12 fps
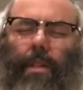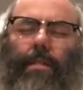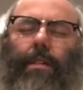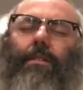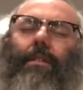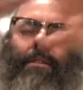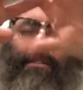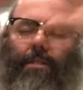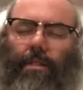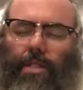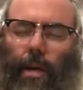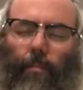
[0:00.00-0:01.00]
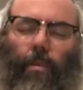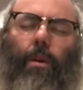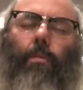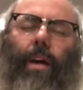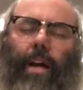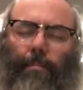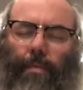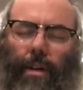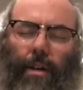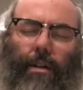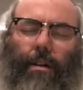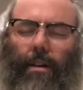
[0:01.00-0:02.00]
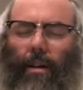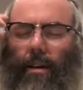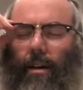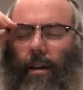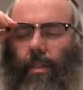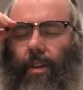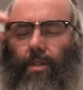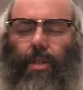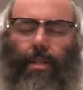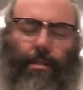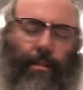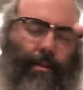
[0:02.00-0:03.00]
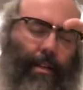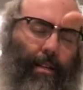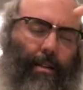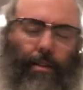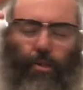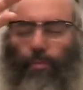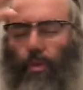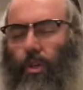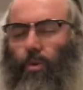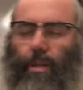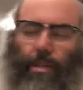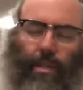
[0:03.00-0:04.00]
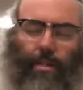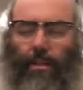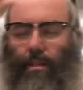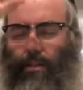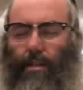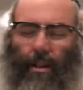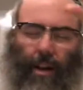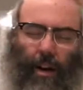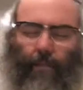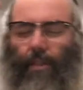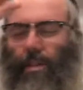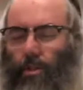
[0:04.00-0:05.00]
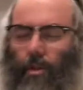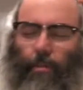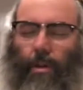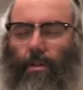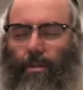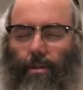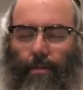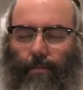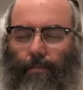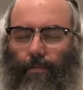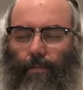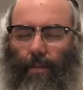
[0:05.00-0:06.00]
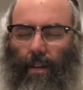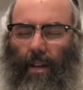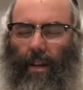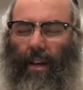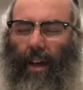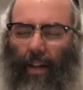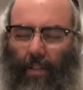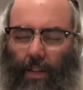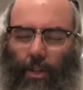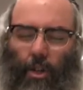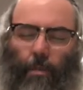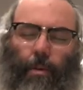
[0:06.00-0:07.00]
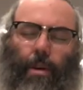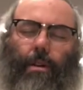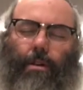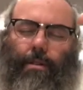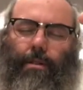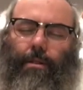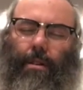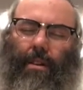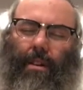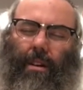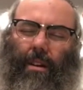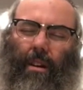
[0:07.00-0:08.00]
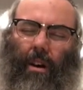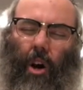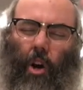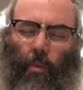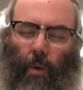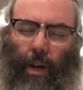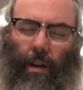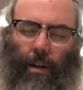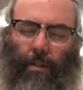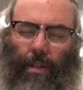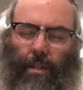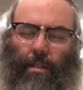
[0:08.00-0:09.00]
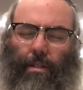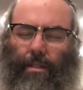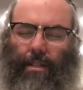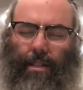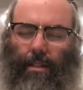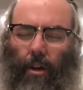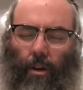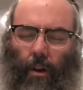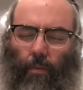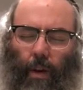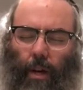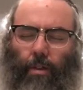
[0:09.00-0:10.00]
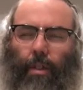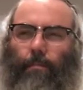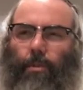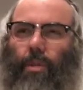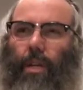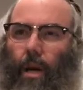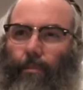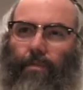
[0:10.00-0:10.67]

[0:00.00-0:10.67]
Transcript: existence. Somewhere way up there, there's this spiritual existence of these two birds. And these two birds are where the music comes